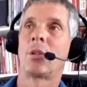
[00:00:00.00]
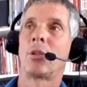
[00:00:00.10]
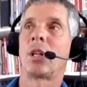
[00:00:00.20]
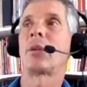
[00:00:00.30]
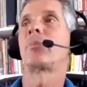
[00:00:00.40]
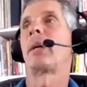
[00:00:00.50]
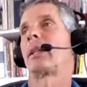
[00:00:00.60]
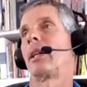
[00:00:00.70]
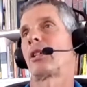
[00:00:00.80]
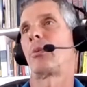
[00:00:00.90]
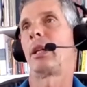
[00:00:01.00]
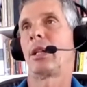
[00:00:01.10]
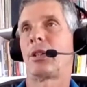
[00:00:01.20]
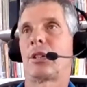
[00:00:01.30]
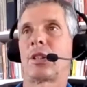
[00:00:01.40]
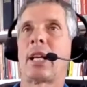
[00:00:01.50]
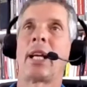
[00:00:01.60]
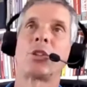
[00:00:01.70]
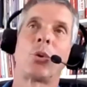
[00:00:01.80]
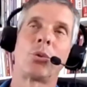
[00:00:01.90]
So she comes back the next week and she says,
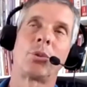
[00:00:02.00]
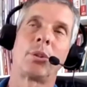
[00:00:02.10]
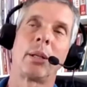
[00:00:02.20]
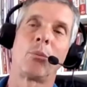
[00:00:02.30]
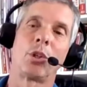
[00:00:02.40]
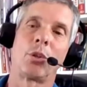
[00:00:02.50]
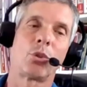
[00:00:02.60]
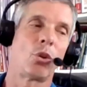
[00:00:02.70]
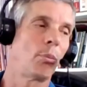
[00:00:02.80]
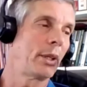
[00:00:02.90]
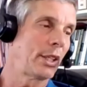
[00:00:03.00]
Hey, I told them what you told me.